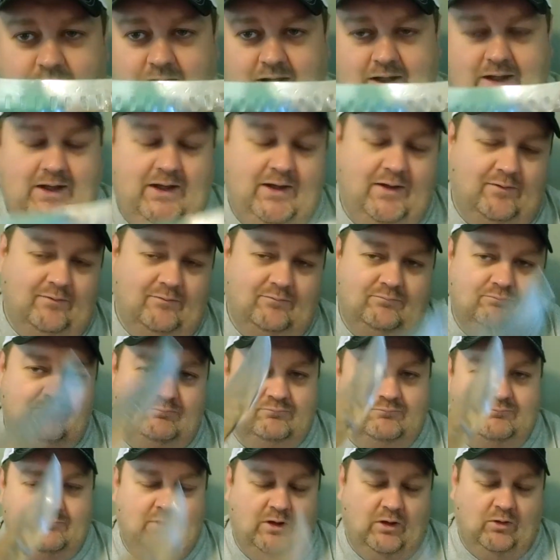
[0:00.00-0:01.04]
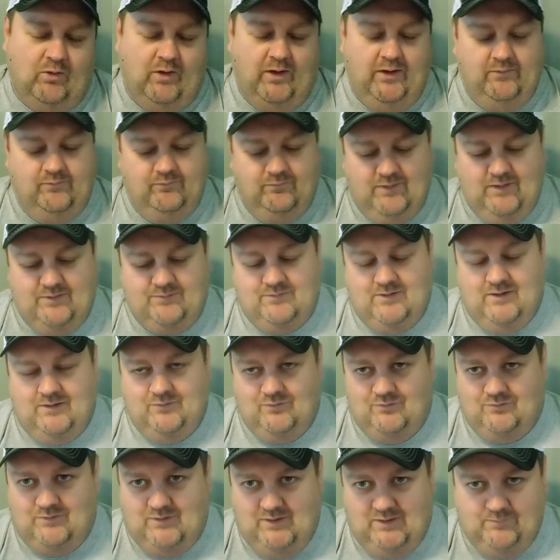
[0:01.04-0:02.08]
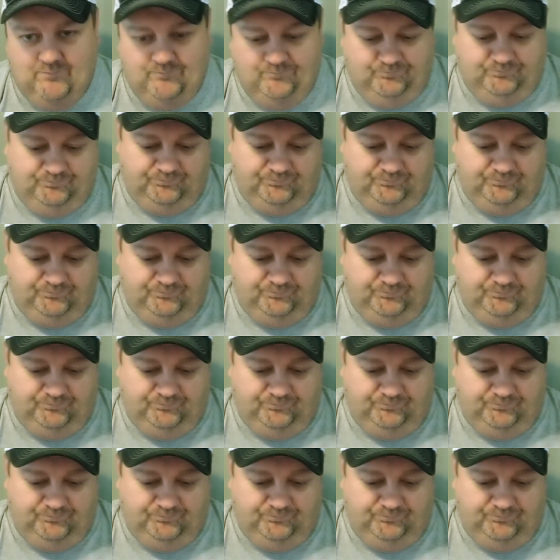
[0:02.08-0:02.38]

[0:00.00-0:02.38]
And, okay, that's not just it.